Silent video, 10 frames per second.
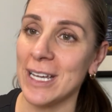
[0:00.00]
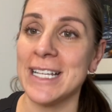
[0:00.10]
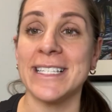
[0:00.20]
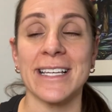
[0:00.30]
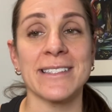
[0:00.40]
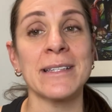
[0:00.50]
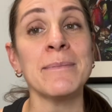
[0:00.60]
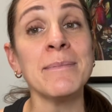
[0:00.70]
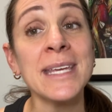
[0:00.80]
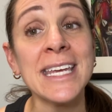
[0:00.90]
it doesn't
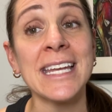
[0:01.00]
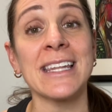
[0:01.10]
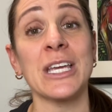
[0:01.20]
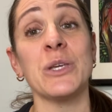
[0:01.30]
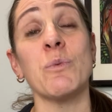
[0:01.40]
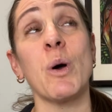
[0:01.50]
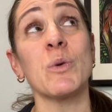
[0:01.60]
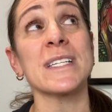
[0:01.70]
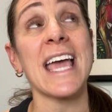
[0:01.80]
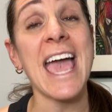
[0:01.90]
mean that you
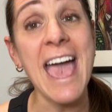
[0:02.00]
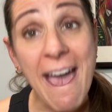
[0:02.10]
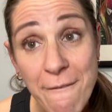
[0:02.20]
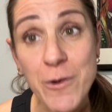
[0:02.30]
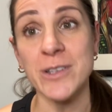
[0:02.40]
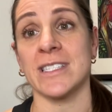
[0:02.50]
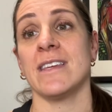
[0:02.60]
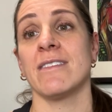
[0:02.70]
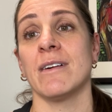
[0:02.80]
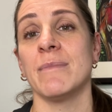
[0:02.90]
won't ever see
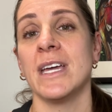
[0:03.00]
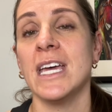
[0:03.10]
them.